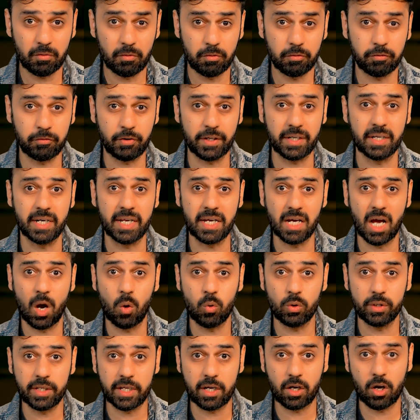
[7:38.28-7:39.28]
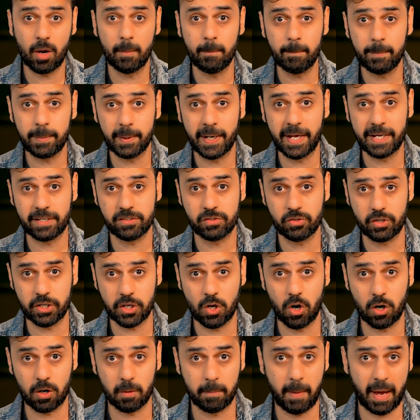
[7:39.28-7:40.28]
figuring out the complex
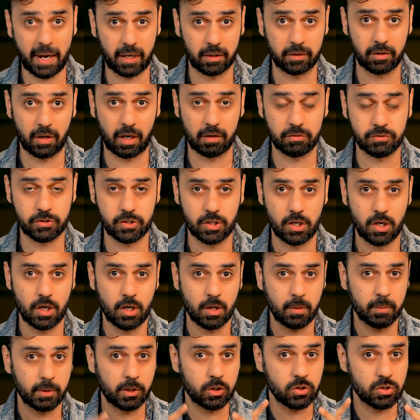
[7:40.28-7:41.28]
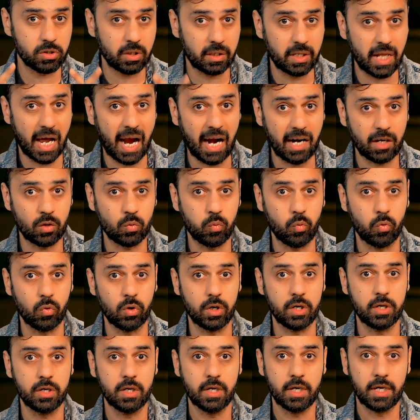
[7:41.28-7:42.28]
reorder paragraphs because that
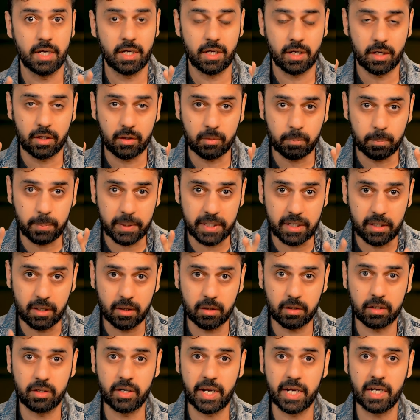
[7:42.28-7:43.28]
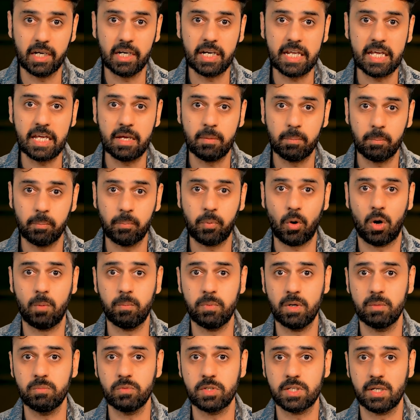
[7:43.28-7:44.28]
would be a really
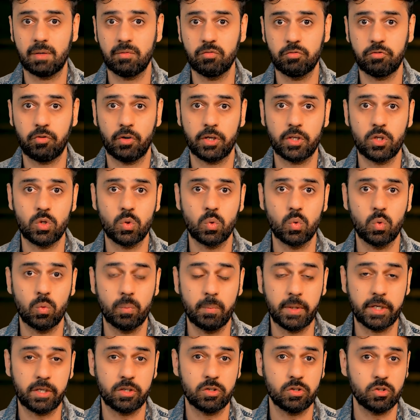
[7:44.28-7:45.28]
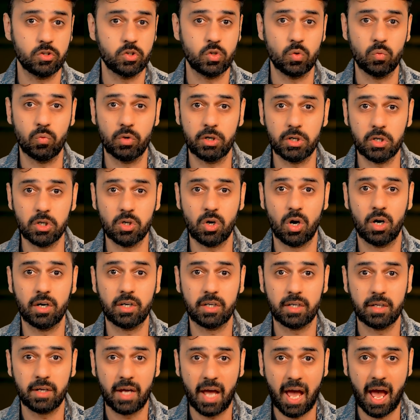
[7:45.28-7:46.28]
problem sum for you because you would not
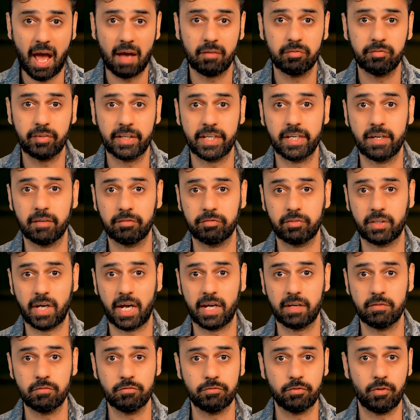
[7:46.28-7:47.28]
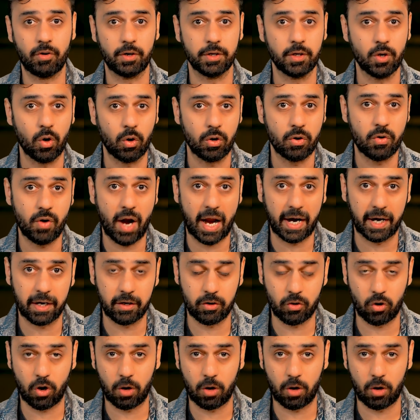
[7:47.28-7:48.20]
have enough time for your drag and